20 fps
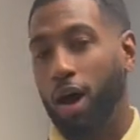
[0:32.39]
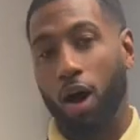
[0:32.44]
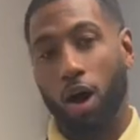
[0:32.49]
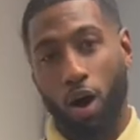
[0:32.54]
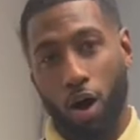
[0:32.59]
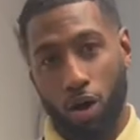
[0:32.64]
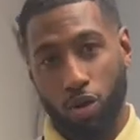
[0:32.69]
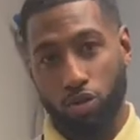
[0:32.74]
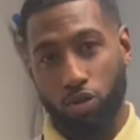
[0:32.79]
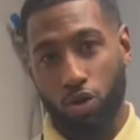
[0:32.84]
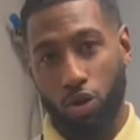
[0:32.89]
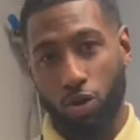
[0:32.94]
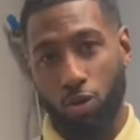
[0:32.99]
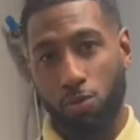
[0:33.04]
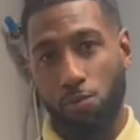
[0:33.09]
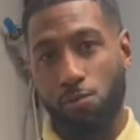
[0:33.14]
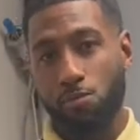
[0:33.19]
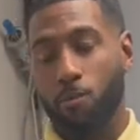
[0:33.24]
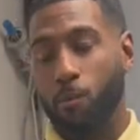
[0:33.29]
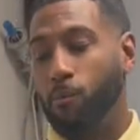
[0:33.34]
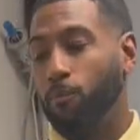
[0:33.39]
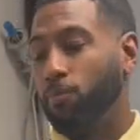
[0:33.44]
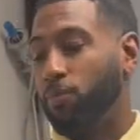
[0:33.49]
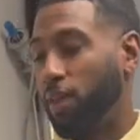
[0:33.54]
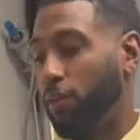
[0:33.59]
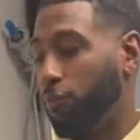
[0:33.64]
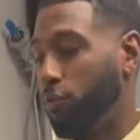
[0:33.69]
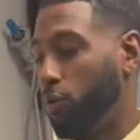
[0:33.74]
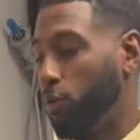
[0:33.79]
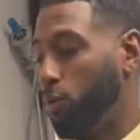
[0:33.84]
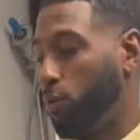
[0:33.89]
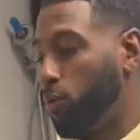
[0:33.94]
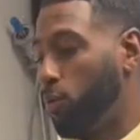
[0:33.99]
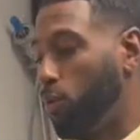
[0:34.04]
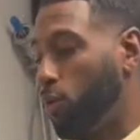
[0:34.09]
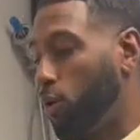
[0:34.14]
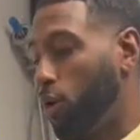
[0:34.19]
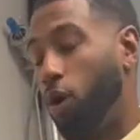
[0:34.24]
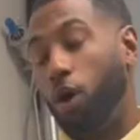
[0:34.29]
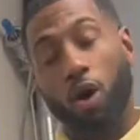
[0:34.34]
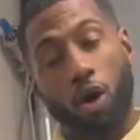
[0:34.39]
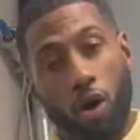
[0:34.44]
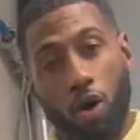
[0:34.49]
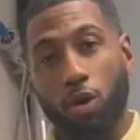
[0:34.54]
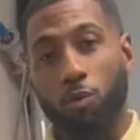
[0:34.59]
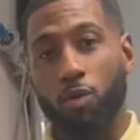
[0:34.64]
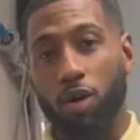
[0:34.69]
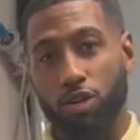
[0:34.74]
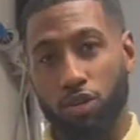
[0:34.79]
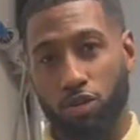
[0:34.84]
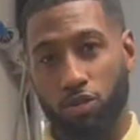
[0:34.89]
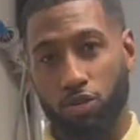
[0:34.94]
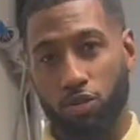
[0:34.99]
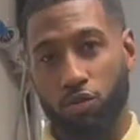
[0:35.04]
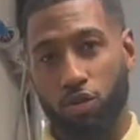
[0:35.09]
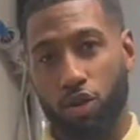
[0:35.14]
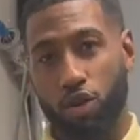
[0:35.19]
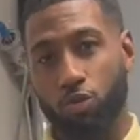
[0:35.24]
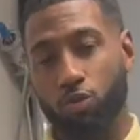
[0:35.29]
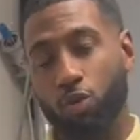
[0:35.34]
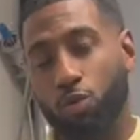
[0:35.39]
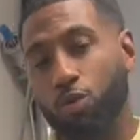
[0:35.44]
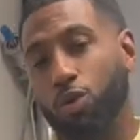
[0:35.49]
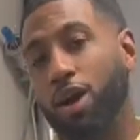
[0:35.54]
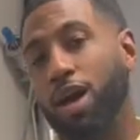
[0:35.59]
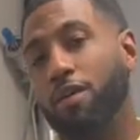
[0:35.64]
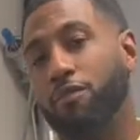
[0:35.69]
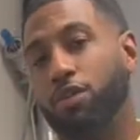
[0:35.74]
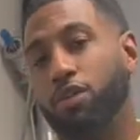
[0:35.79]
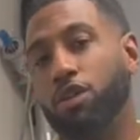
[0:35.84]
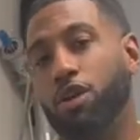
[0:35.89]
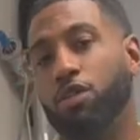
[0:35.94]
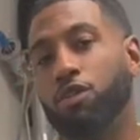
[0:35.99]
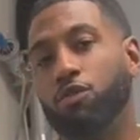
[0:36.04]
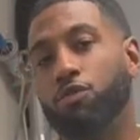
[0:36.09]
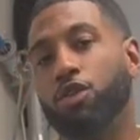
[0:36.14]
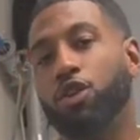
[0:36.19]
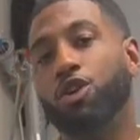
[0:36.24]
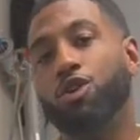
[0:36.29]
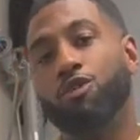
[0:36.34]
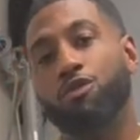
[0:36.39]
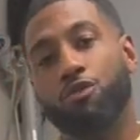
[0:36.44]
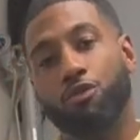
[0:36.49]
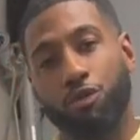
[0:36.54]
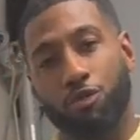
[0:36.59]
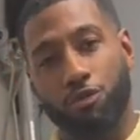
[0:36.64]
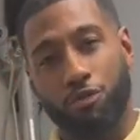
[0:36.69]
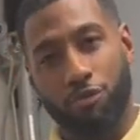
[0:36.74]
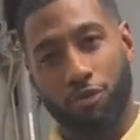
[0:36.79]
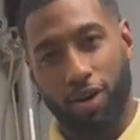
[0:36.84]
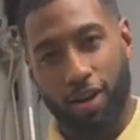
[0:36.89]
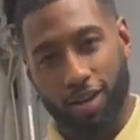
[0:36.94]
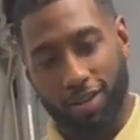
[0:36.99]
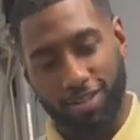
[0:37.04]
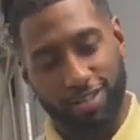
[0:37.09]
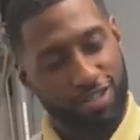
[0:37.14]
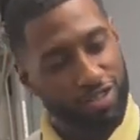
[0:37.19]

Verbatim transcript: Also, if you are watching those videos, we will have another video for fun,